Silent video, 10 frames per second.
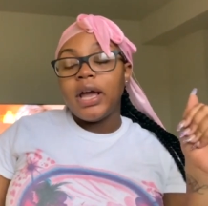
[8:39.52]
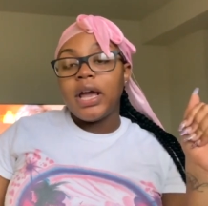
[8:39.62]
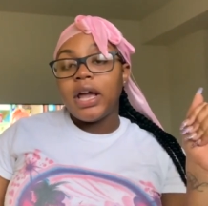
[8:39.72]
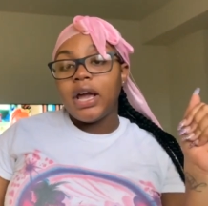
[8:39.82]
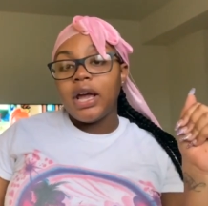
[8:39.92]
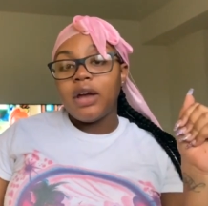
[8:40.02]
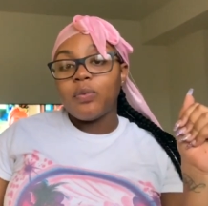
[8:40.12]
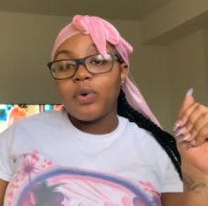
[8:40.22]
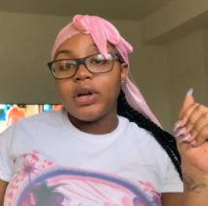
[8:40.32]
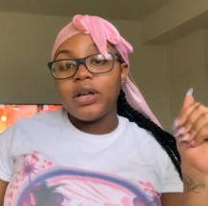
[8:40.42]

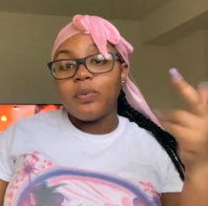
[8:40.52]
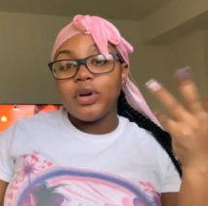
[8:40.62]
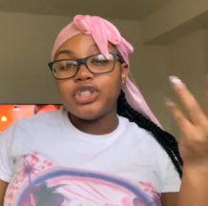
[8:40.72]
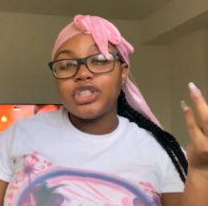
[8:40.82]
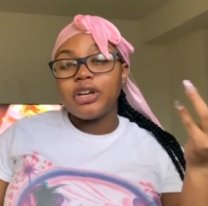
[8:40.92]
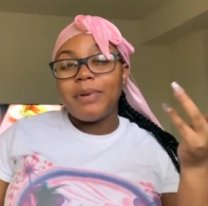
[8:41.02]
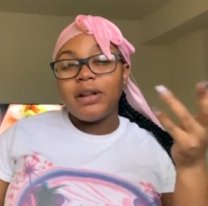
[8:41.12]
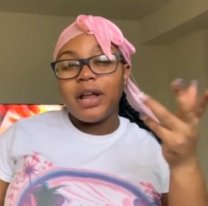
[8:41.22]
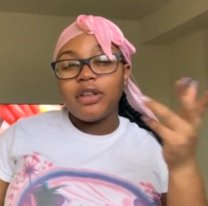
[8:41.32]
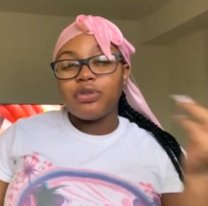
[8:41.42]
and once you're
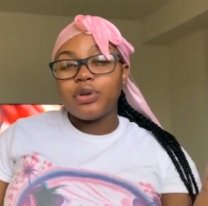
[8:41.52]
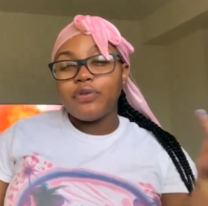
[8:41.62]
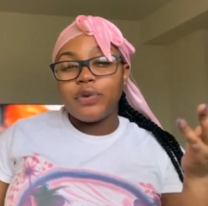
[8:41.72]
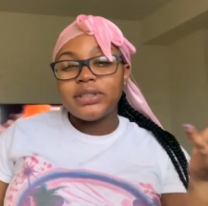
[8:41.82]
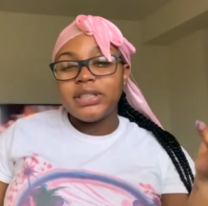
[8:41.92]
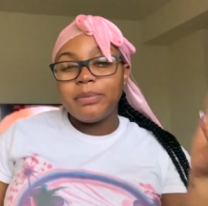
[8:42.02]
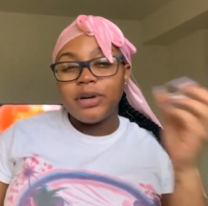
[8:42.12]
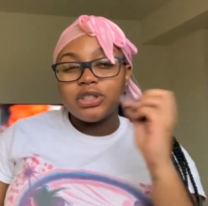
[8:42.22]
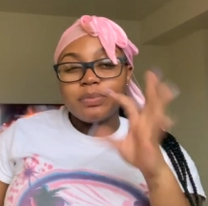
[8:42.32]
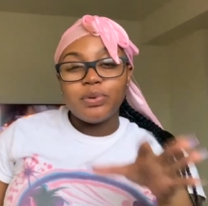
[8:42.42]
about like 3 or 4
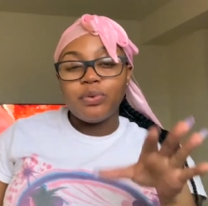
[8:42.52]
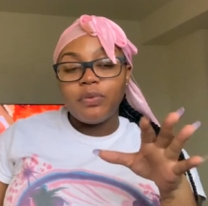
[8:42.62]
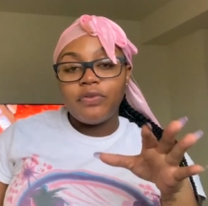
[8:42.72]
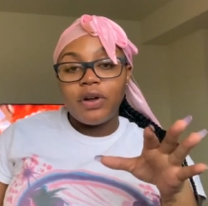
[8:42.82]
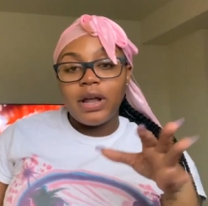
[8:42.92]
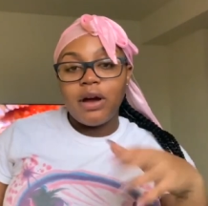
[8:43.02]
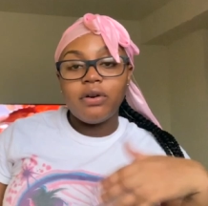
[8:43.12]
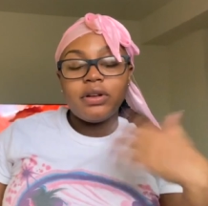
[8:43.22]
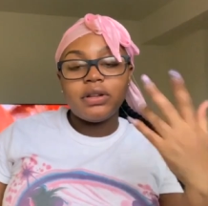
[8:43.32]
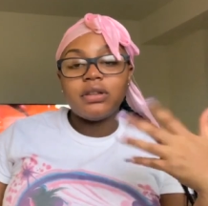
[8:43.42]
centimeters, the balloon will fall
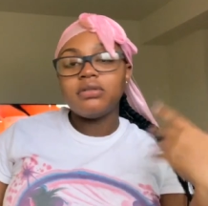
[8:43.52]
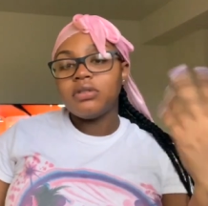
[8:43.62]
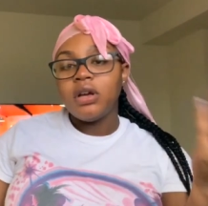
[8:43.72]
out, and then,